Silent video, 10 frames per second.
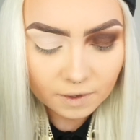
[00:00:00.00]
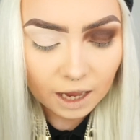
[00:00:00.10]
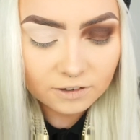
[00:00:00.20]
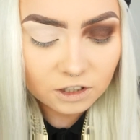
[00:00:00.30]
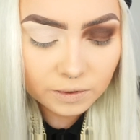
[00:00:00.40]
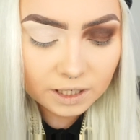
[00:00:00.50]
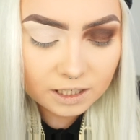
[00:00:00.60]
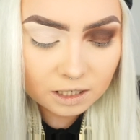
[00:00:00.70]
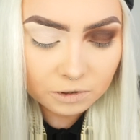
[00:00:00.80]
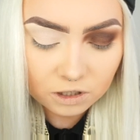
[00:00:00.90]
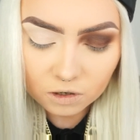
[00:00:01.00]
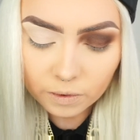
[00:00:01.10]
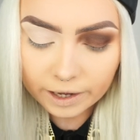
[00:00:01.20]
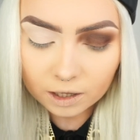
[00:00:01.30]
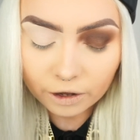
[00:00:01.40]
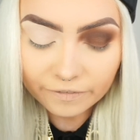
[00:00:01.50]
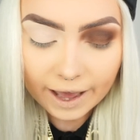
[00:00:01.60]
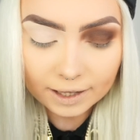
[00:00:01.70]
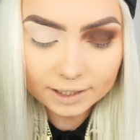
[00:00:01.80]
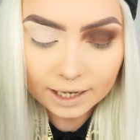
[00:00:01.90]
I just realised I'm using quite a lot of
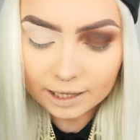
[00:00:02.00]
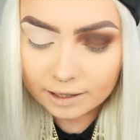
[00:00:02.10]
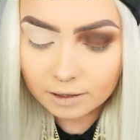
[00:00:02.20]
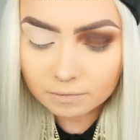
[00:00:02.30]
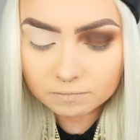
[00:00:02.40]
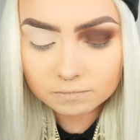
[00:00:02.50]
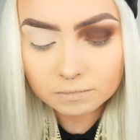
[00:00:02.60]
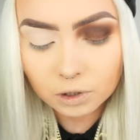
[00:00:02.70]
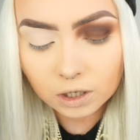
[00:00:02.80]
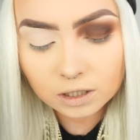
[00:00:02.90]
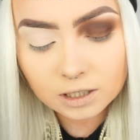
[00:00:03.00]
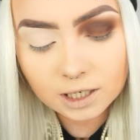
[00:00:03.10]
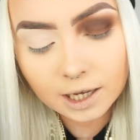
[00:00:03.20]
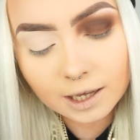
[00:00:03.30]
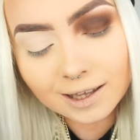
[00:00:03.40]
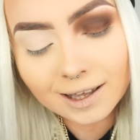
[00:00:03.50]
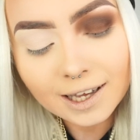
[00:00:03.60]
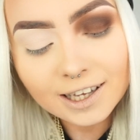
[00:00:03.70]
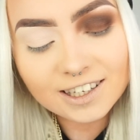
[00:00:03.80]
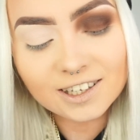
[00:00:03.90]
Helen E products today.
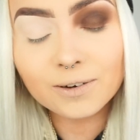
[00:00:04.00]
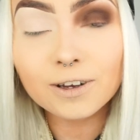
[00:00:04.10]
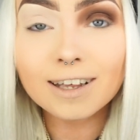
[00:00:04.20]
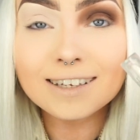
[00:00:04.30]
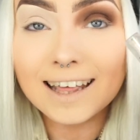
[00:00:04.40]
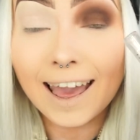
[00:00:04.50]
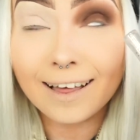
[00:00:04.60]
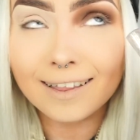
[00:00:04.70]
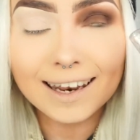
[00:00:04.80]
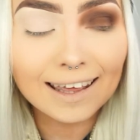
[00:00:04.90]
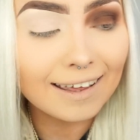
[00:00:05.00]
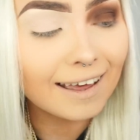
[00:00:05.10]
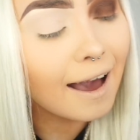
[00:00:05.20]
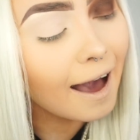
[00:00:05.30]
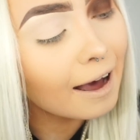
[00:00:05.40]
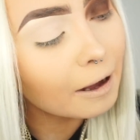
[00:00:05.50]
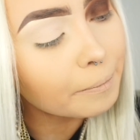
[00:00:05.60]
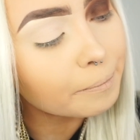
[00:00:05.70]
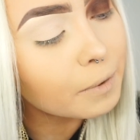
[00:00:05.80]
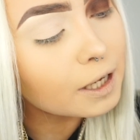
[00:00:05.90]
So I'm going to use the Helen E
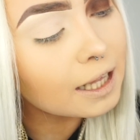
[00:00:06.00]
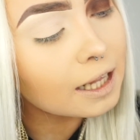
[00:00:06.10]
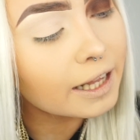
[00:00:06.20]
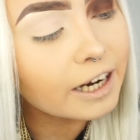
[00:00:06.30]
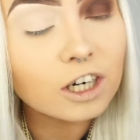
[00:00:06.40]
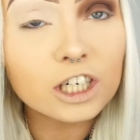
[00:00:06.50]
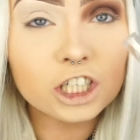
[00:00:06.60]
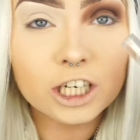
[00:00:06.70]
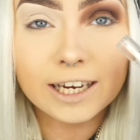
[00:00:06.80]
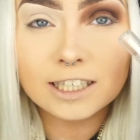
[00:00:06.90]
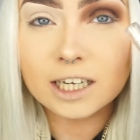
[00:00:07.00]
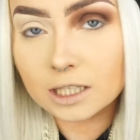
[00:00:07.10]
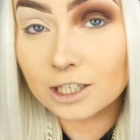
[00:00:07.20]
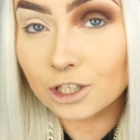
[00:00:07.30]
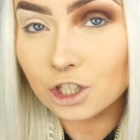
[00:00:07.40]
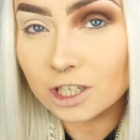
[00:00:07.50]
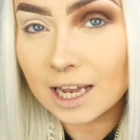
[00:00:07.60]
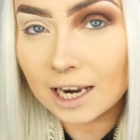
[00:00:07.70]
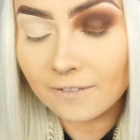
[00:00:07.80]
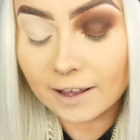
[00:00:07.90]
Clear Shine Gel. This is just
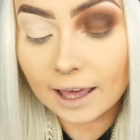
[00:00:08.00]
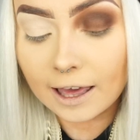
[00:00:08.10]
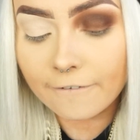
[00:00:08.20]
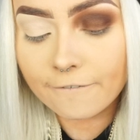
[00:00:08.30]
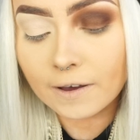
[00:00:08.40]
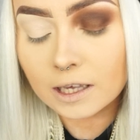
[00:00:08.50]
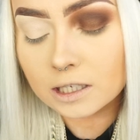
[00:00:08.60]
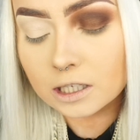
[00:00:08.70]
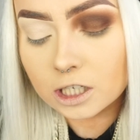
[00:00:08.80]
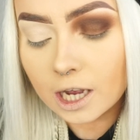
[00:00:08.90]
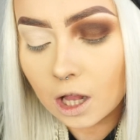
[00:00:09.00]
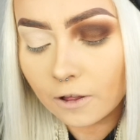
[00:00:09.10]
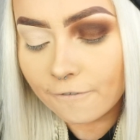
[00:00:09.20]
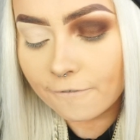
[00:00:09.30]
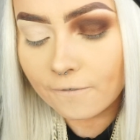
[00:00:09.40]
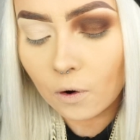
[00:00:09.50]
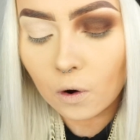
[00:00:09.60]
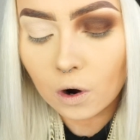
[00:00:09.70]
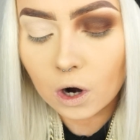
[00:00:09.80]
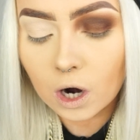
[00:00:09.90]
kind of like a fixing gel
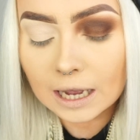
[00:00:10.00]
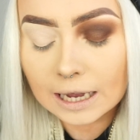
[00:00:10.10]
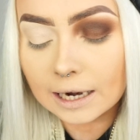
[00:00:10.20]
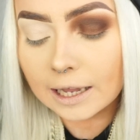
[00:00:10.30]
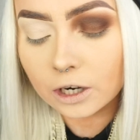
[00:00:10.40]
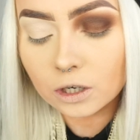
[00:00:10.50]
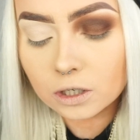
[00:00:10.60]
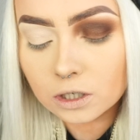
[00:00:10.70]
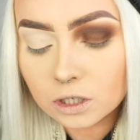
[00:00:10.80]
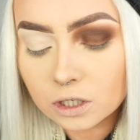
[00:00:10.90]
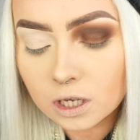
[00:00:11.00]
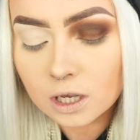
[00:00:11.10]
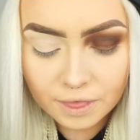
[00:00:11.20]
for glitters.